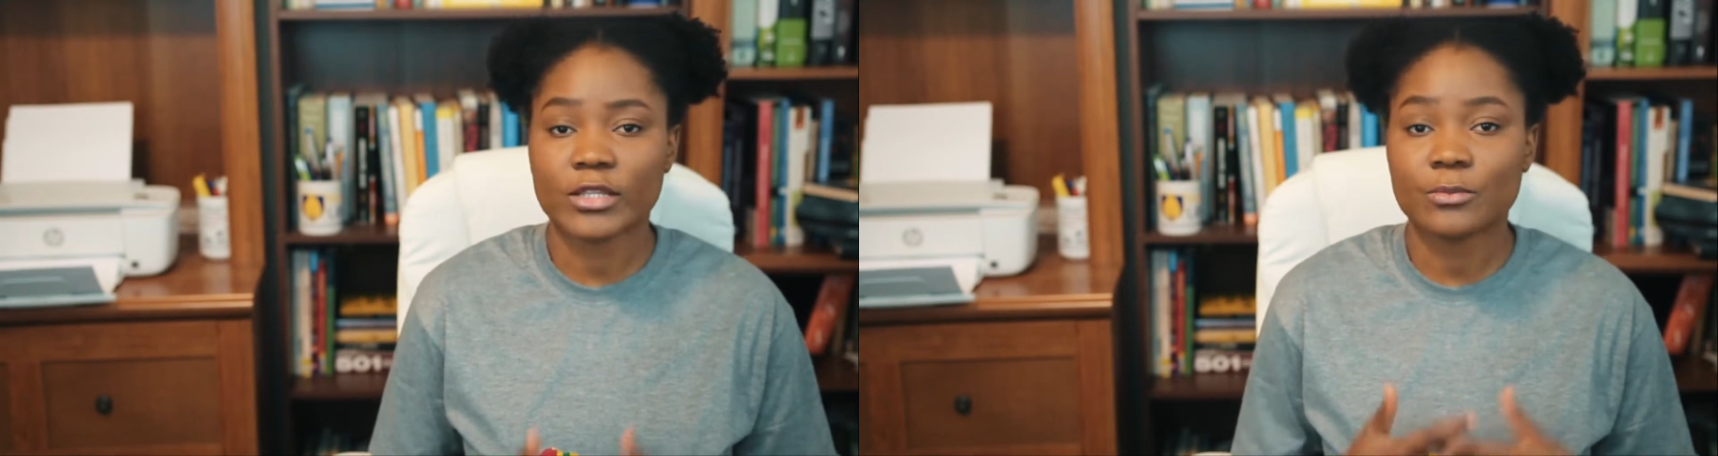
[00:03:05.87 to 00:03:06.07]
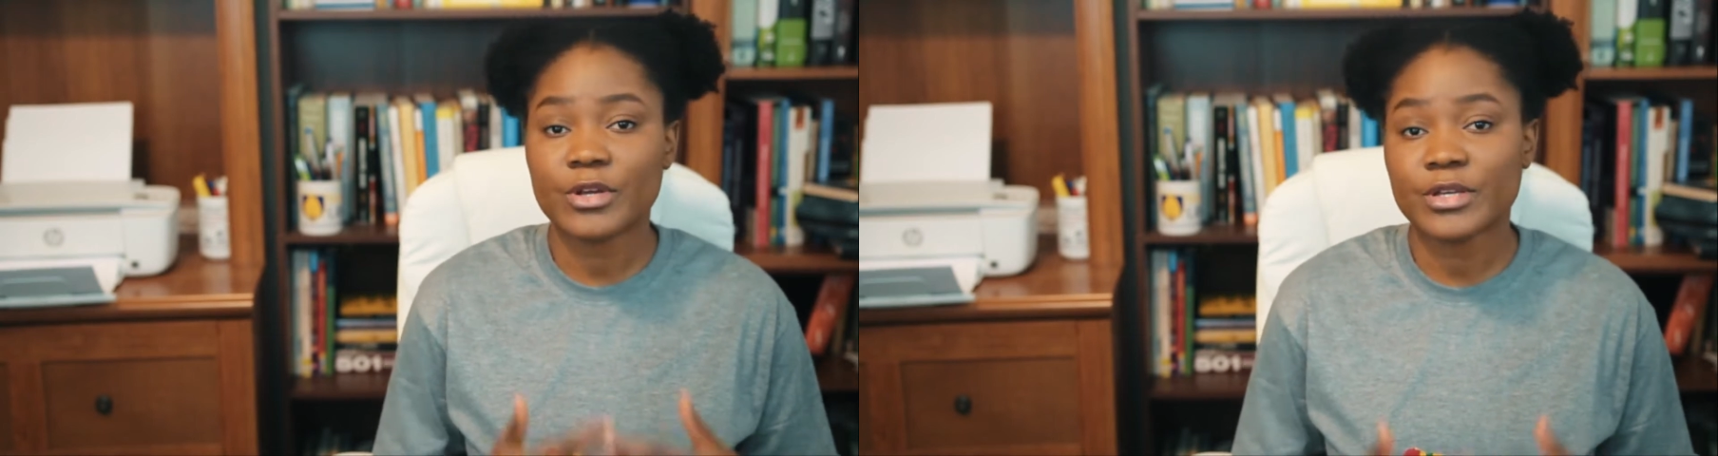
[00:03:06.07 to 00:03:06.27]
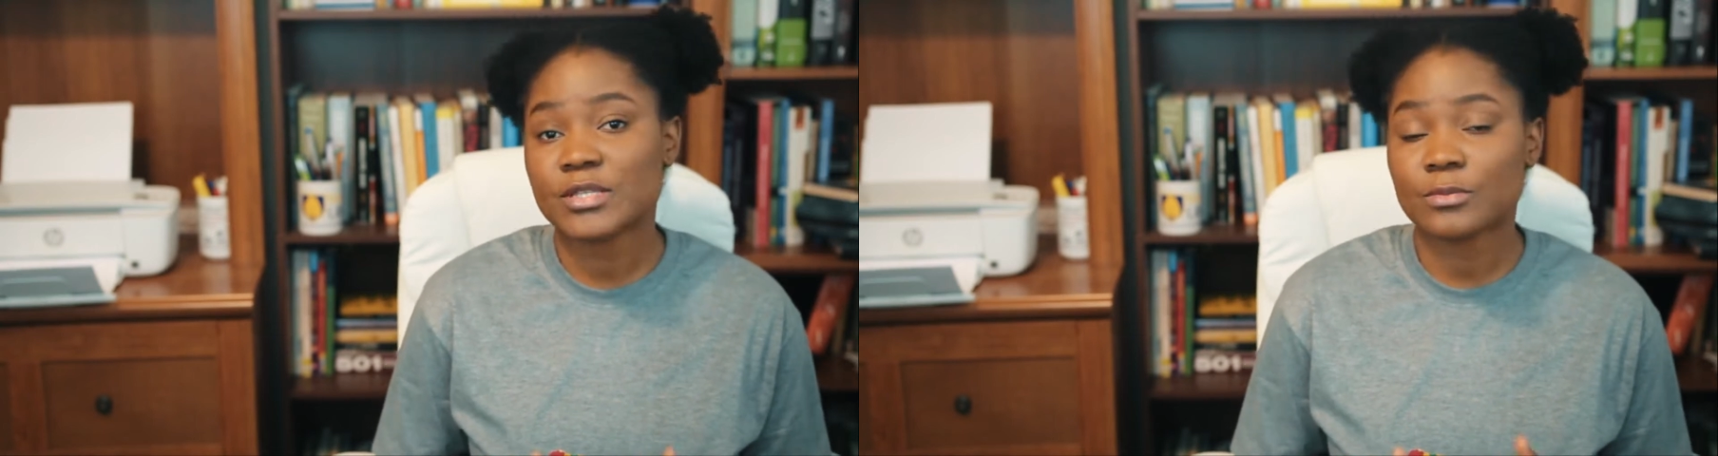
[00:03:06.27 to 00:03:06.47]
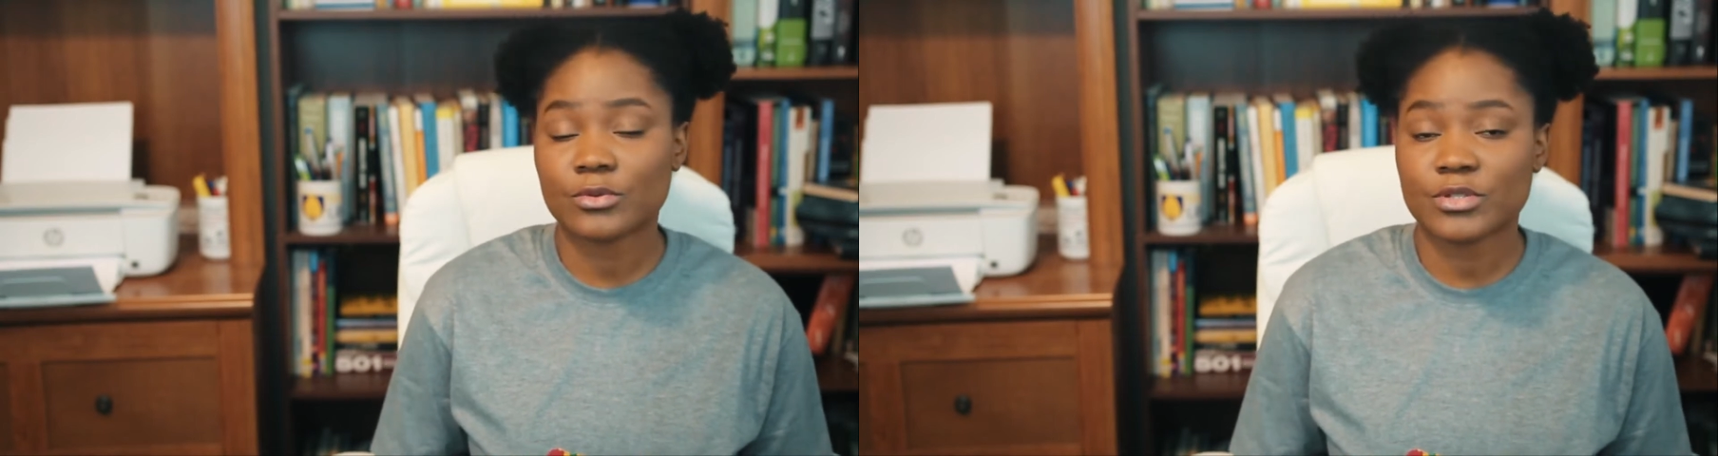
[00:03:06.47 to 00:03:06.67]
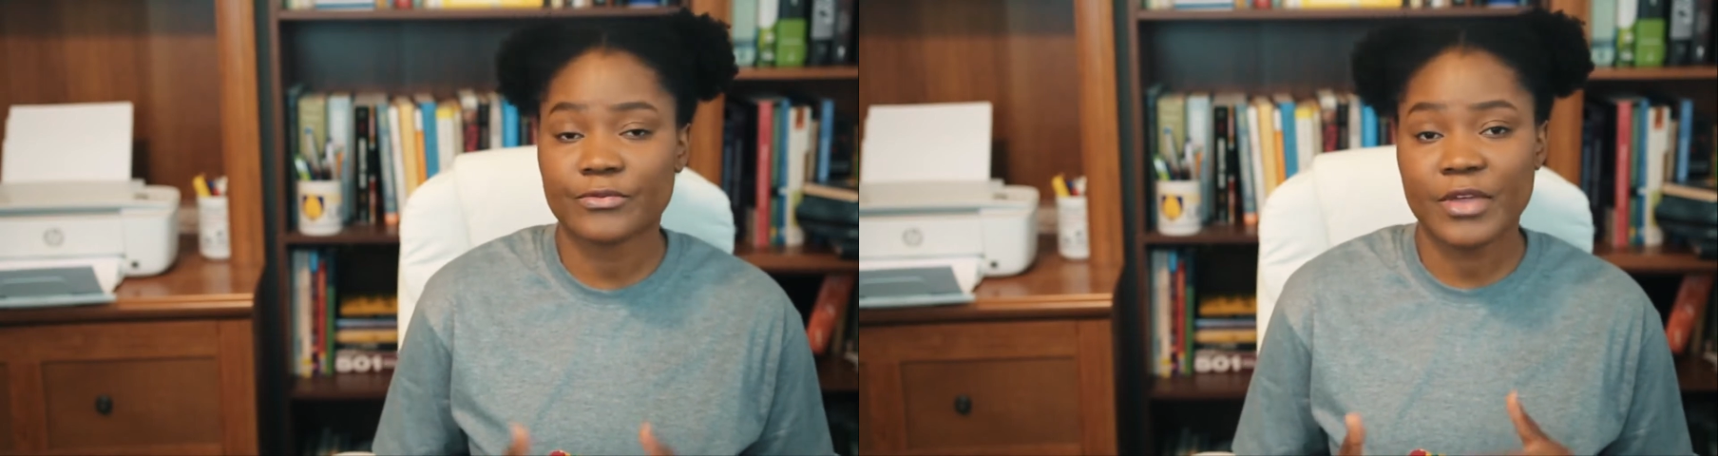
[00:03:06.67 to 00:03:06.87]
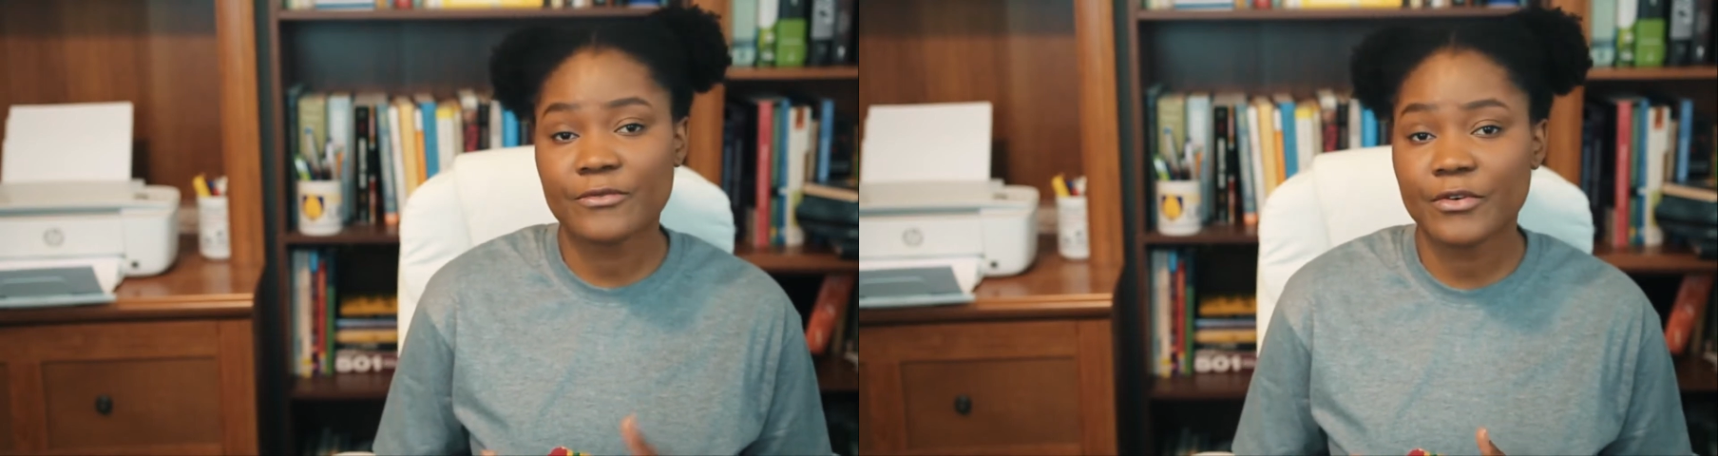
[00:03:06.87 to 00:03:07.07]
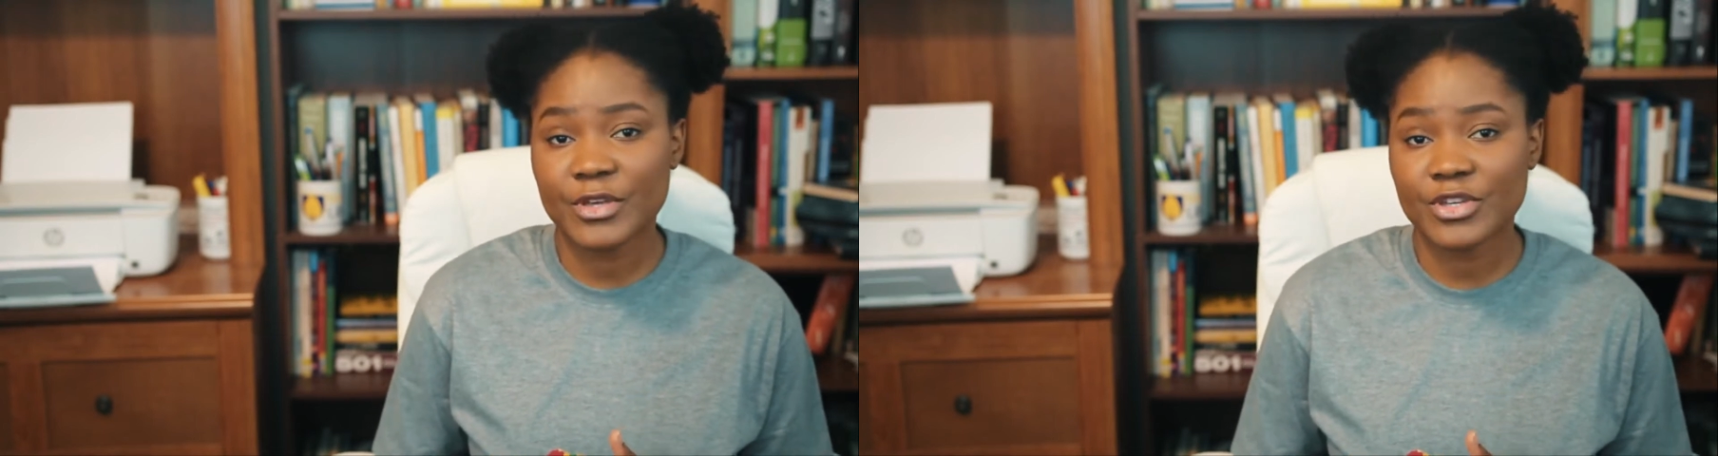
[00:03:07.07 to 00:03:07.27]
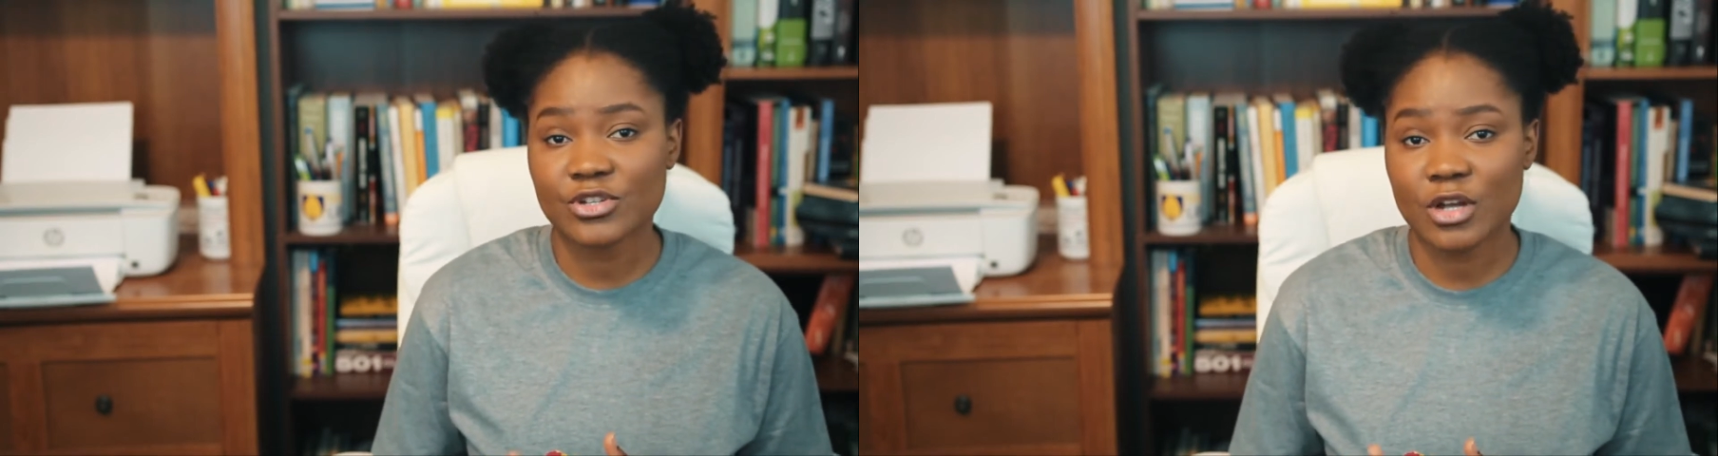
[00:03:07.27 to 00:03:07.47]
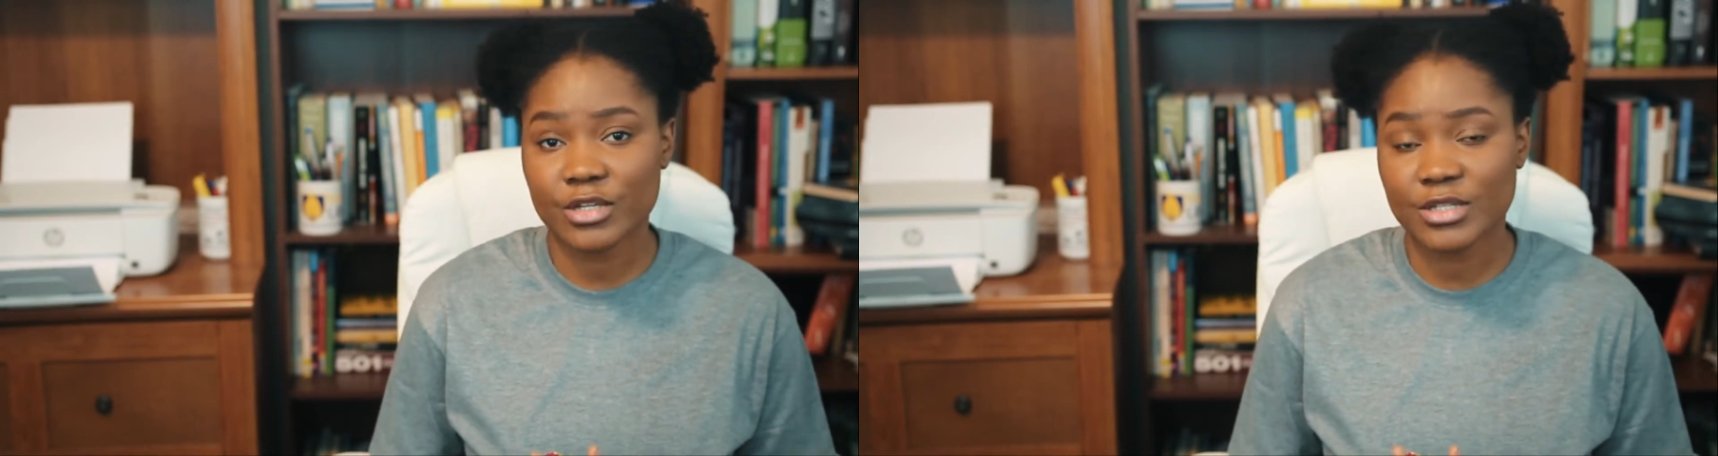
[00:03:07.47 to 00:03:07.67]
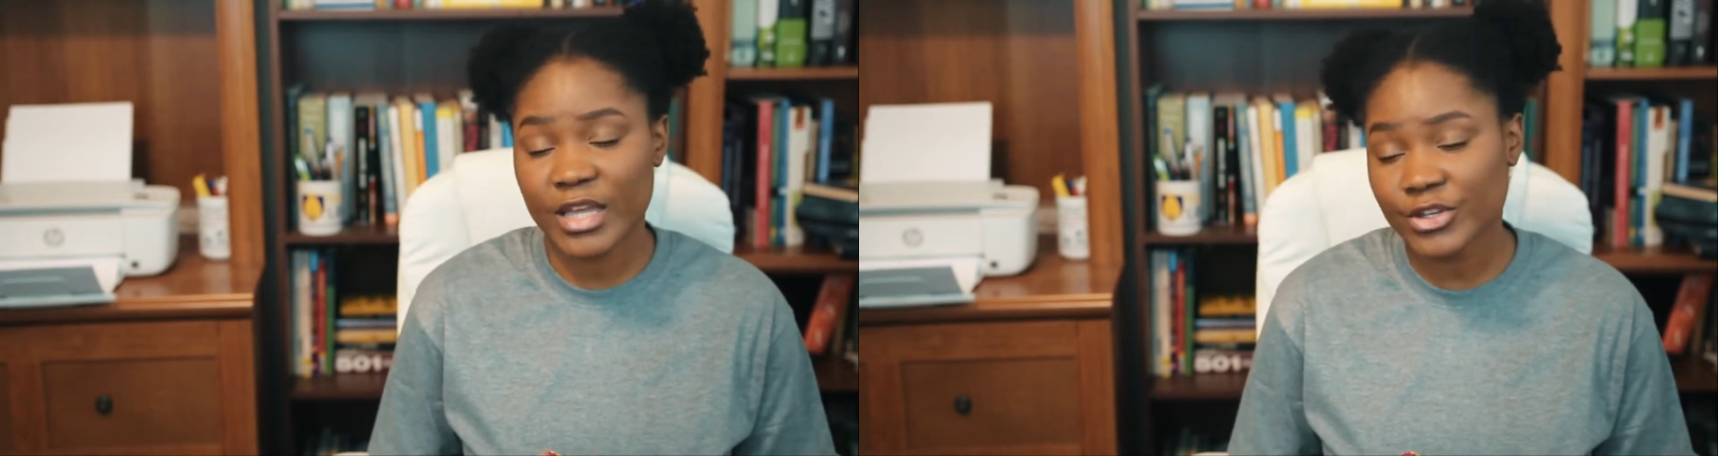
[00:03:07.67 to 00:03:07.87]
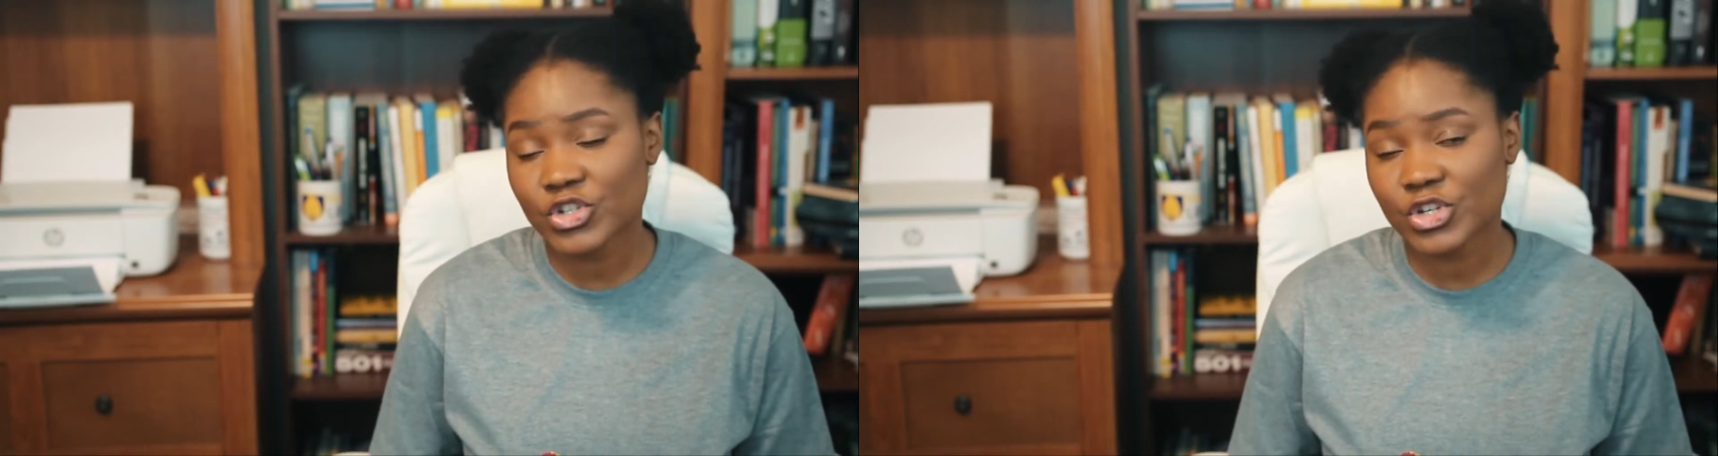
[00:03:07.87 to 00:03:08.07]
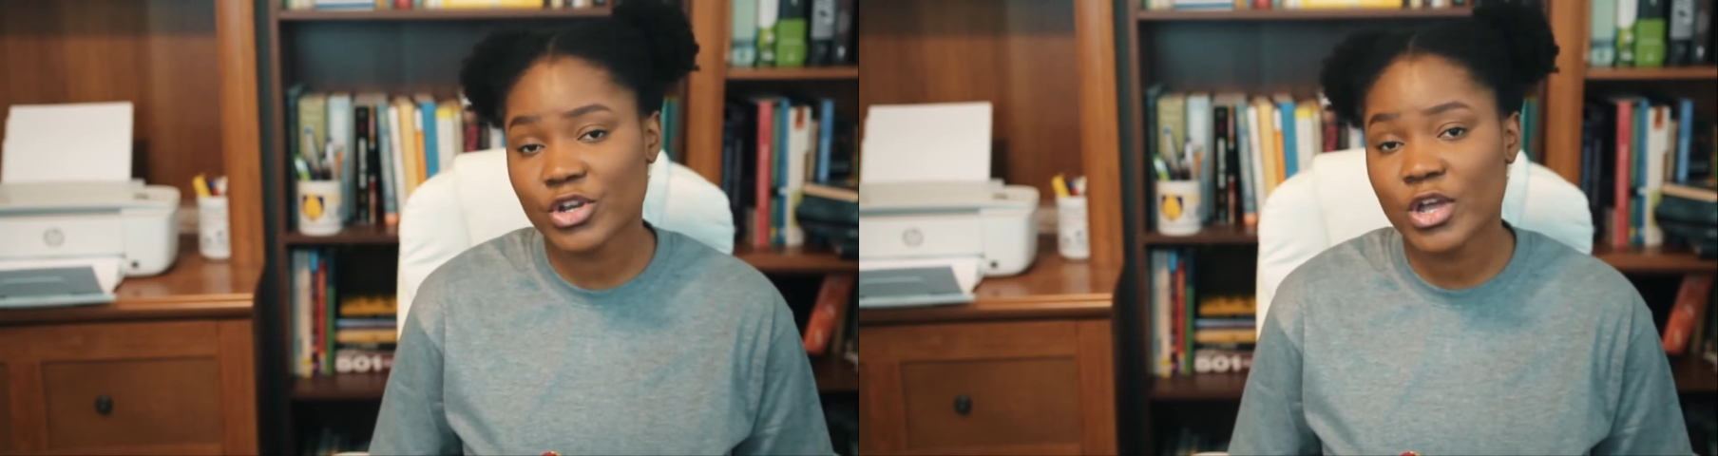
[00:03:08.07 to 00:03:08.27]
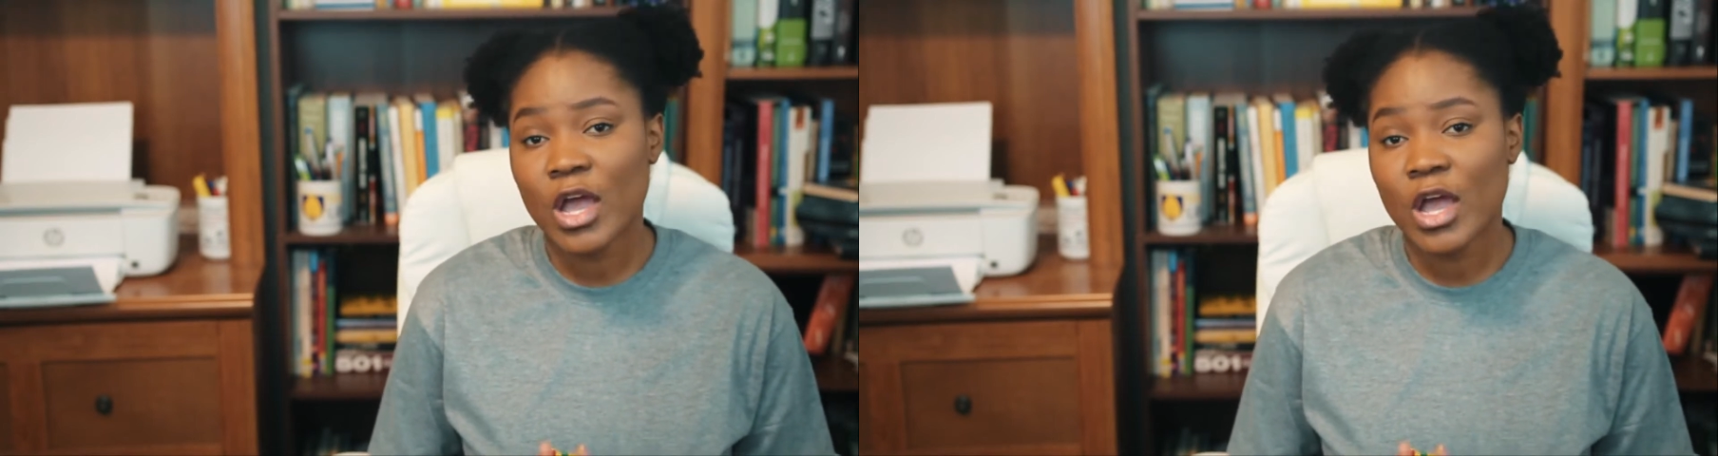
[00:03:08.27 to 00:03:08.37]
the principles of information architecture,